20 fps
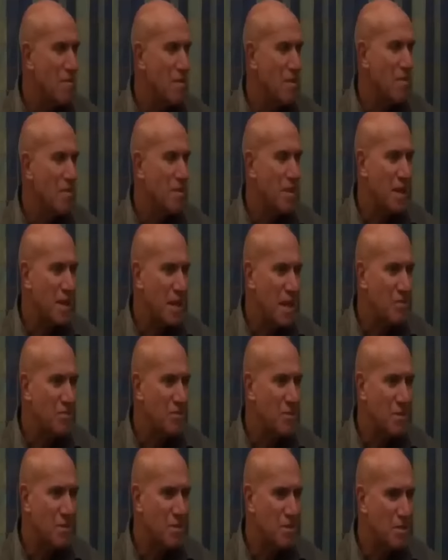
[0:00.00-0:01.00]
of, of an
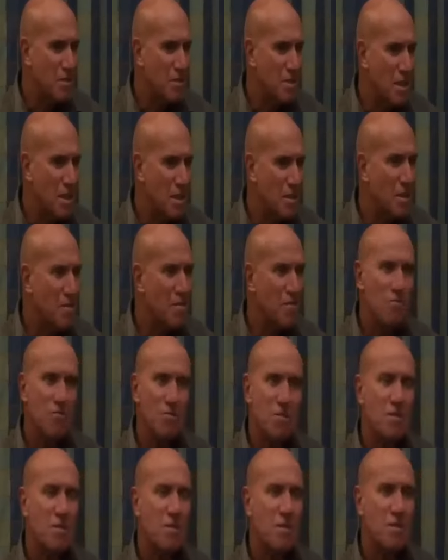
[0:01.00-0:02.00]
accountant and
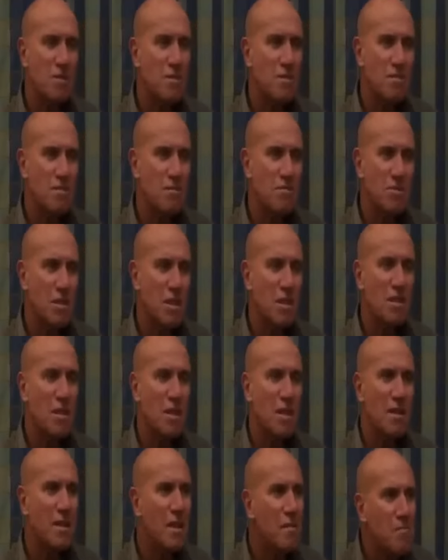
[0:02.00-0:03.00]
refusing to
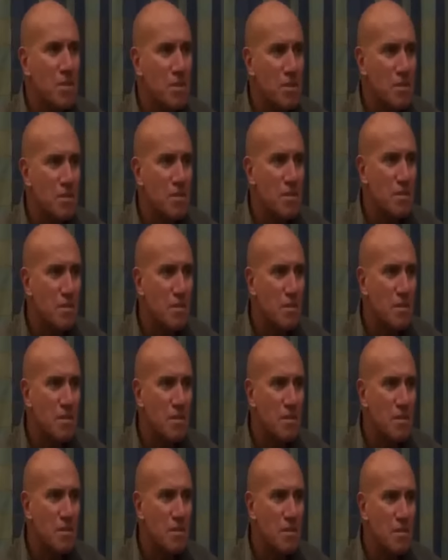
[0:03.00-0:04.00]
say there are numbers.
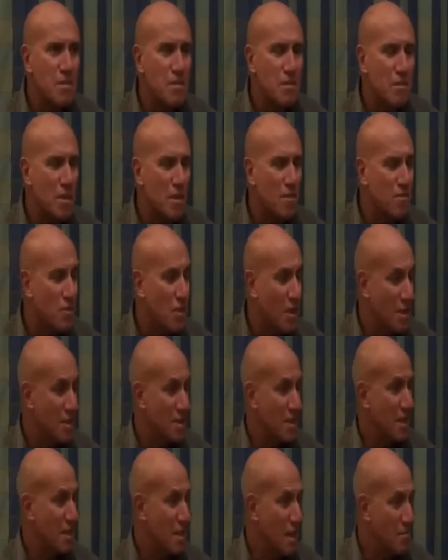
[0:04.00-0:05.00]
You know, if you
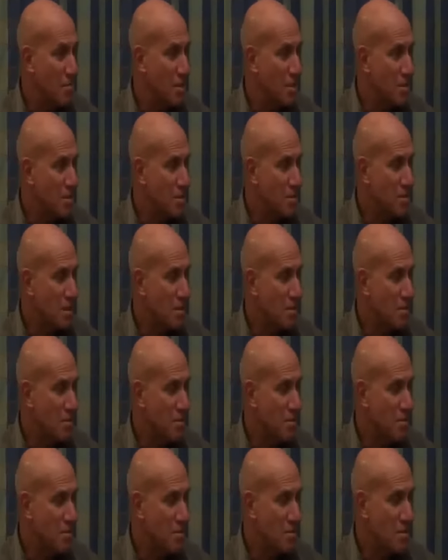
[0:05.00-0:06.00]
don't understand numbers,
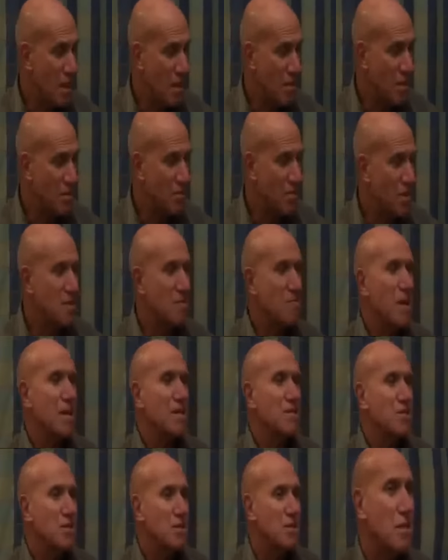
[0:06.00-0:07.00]
then the, you, how can you read the
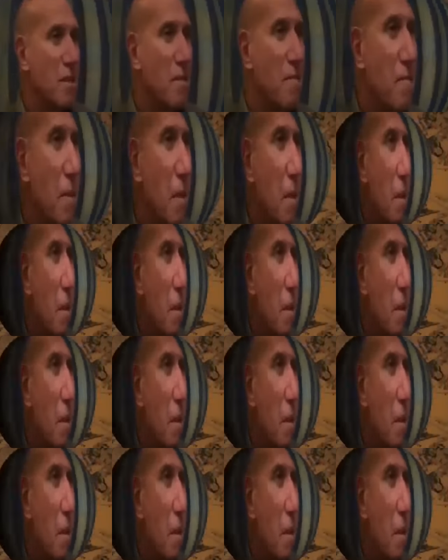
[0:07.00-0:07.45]
balance sheet?